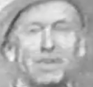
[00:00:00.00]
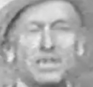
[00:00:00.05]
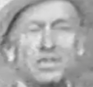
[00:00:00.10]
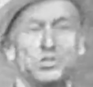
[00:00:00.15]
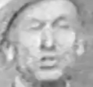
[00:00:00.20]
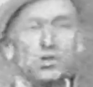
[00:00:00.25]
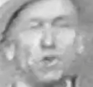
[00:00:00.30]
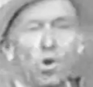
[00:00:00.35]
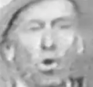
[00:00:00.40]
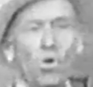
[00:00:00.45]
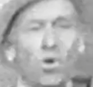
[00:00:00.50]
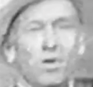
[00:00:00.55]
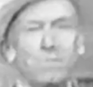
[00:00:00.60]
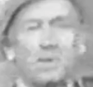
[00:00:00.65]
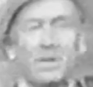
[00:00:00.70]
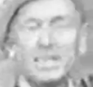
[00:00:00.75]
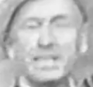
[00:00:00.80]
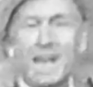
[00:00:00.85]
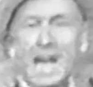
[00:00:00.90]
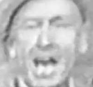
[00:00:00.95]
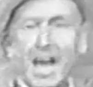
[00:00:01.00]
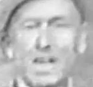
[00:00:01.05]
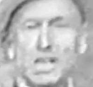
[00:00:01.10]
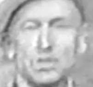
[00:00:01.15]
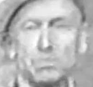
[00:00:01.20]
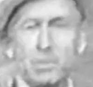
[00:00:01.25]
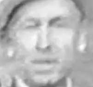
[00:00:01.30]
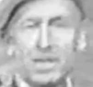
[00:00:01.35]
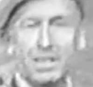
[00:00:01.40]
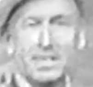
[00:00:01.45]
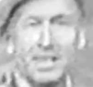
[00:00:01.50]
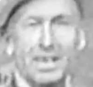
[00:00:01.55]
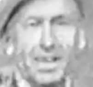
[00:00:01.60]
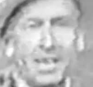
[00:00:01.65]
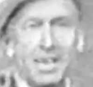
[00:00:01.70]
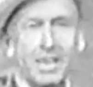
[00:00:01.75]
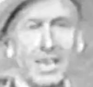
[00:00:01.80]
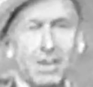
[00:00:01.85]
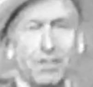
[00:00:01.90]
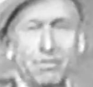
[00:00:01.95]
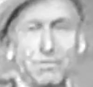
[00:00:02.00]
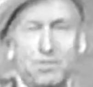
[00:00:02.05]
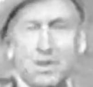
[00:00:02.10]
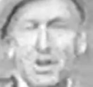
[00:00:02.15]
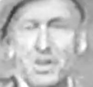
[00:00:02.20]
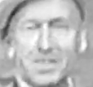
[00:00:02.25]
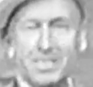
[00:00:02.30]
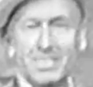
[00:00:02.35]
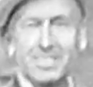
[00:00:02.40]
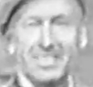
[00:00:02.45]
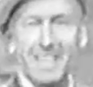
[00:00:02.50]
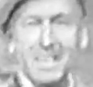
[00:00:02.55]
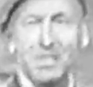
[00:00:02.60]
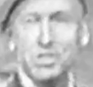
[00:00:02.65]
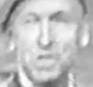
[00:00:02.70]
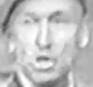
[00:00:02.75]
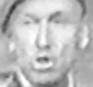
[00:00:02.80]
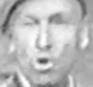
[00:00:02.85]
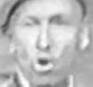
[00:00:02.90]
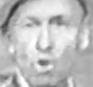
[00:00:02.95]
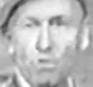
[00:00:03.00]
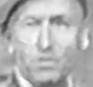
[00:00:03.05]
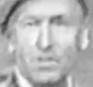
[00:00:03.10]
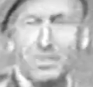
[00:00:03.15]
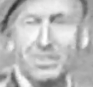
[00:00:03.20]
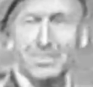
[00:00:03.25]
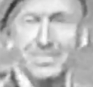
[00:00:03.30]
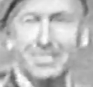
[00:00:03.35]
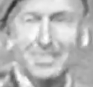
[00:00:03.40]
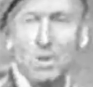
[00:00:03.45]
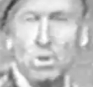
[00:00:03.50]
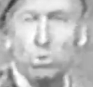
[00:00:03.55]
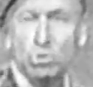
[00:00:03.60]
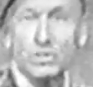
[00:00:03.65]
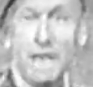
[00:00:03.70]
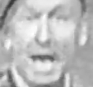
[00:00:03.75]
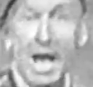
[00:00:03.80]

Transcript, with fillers: of enjoyment, likes plenty of fun, and she often goes